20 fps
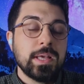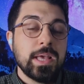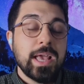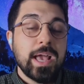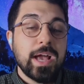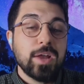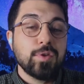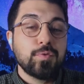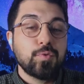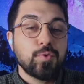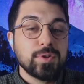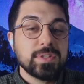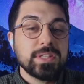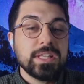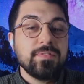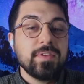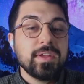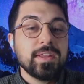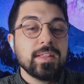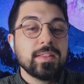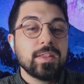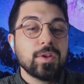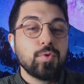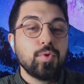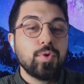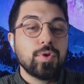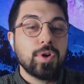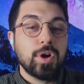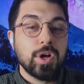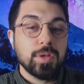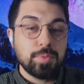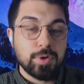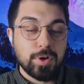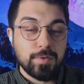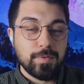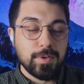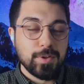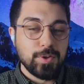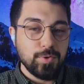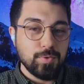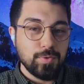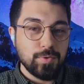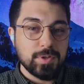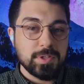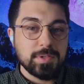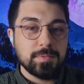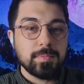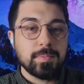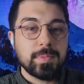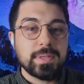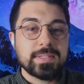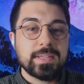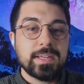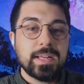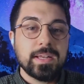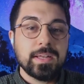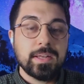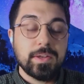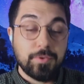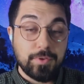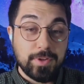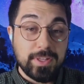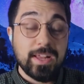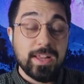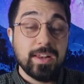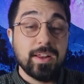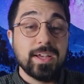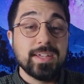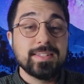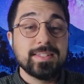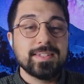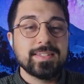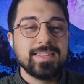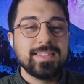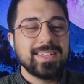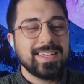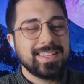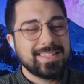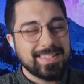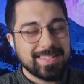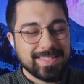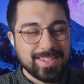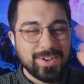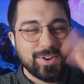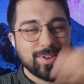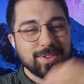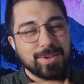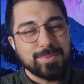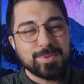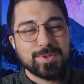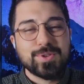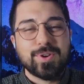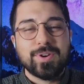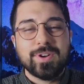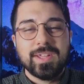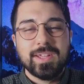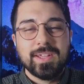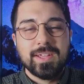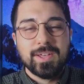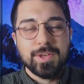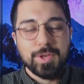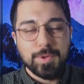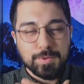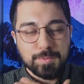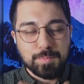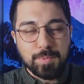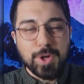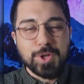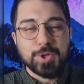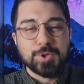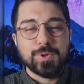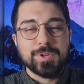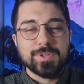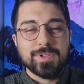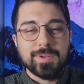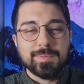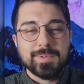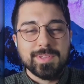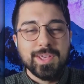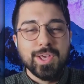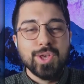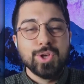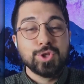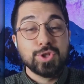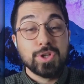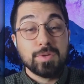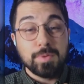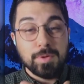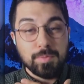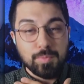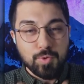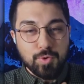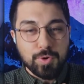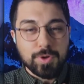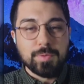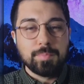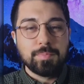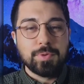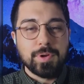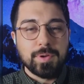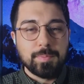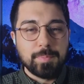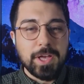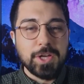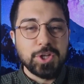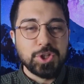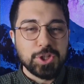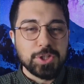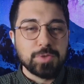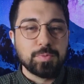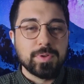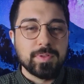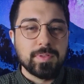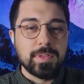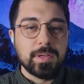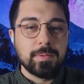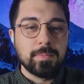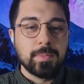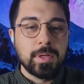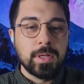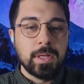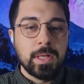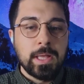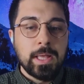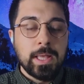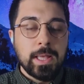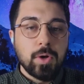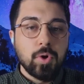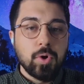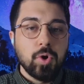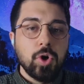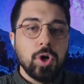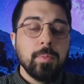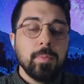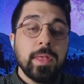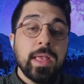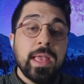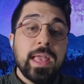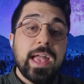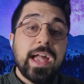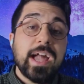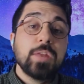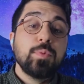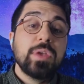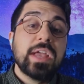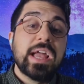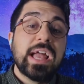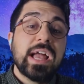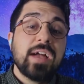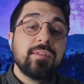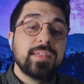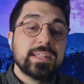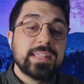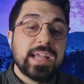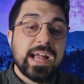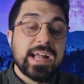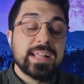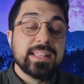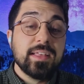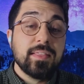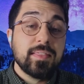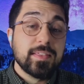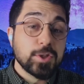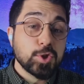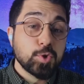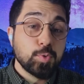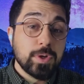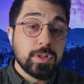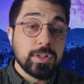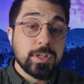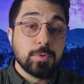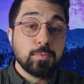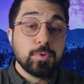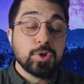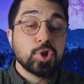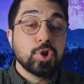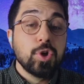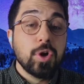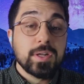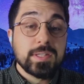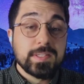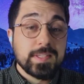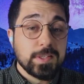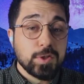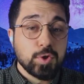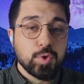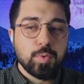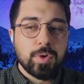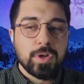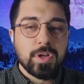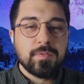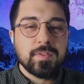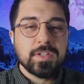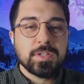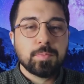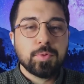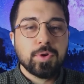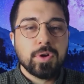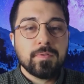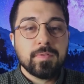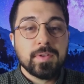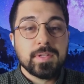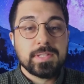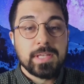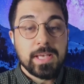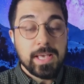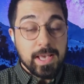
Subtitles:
And of course, even in the Quran, Prophet Yunus realizes, he says, God, I'm sorry. It was my shortcoming. Should have been more patient with them. And we have that hadith as well in which God says to one of his prophets,